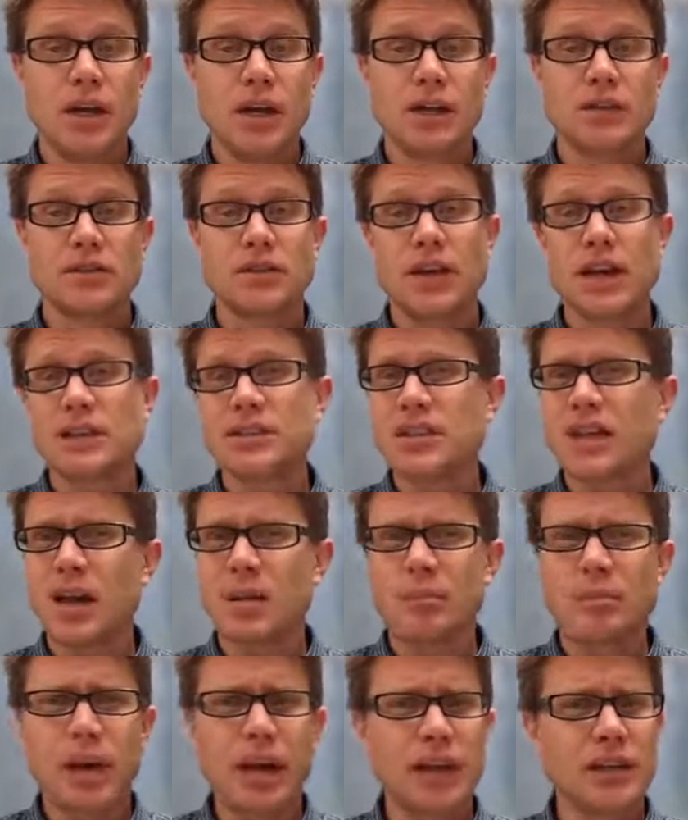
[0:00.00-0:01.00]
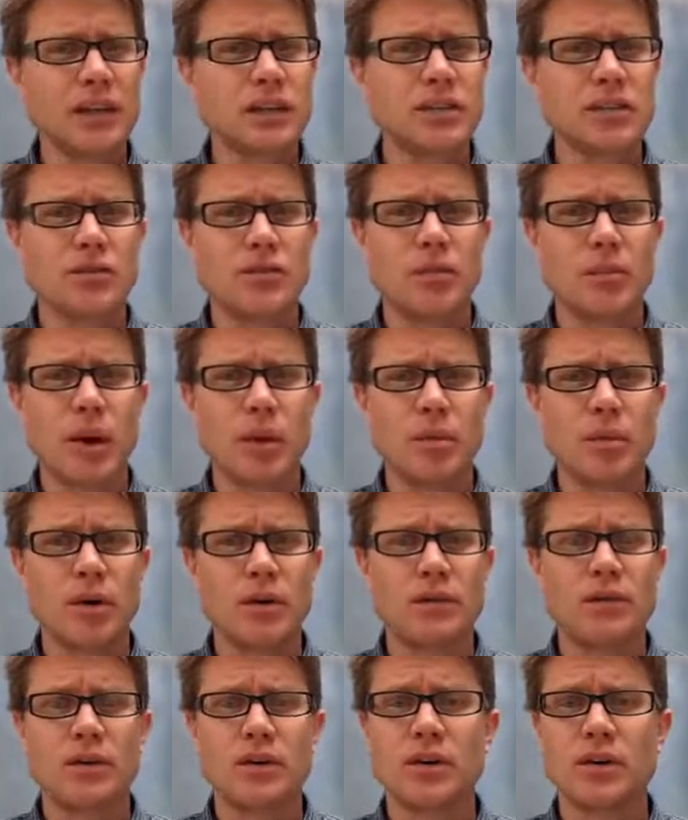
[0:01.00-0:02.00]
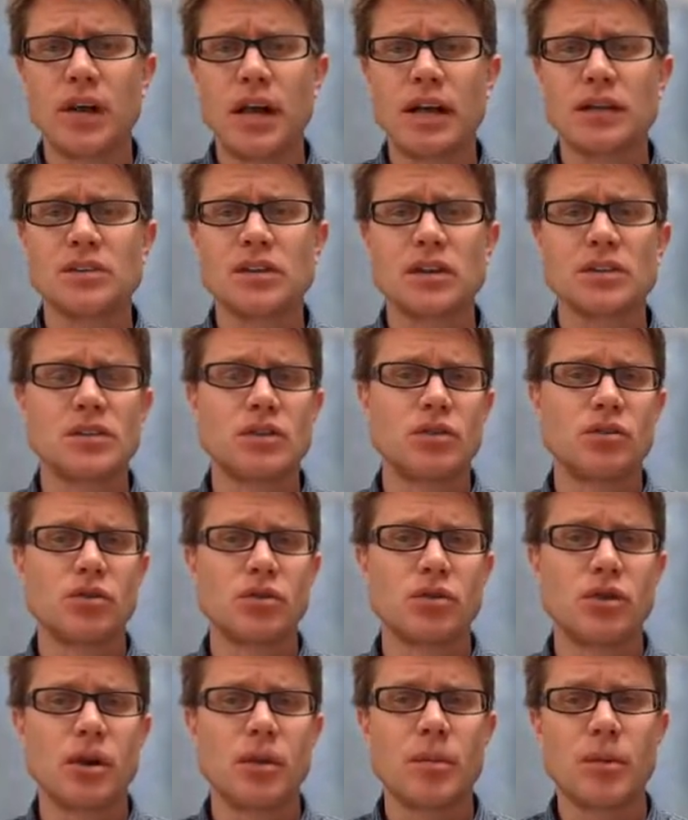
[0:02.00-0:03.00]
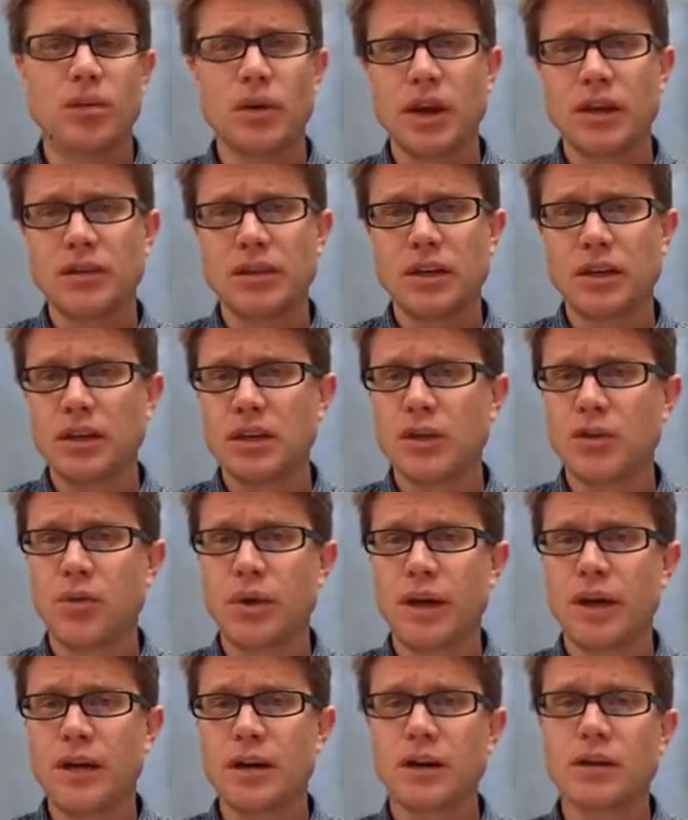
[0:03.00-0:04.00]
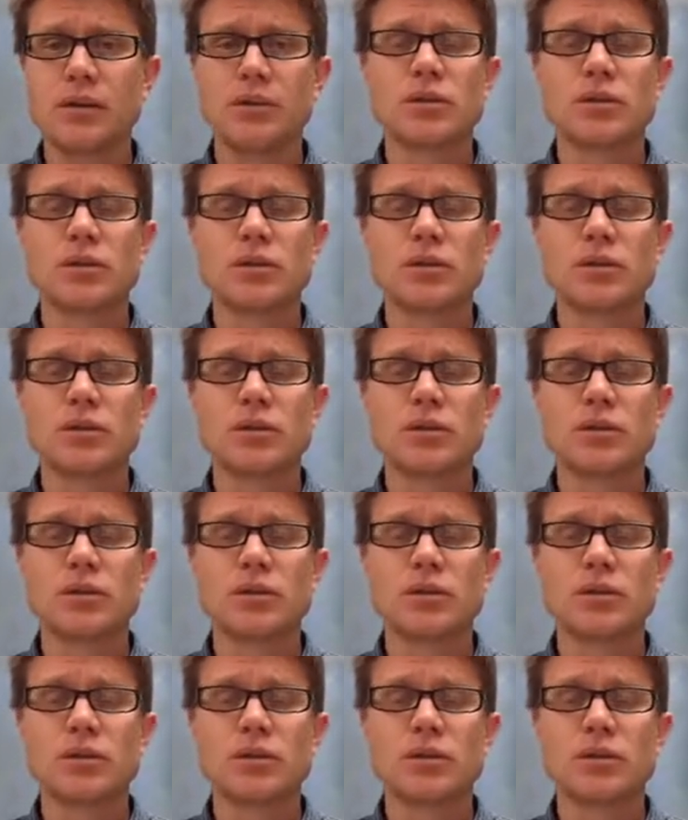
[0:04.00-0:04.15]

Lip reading: And so that's that balance, remember. If your ancestors grew up around the equator,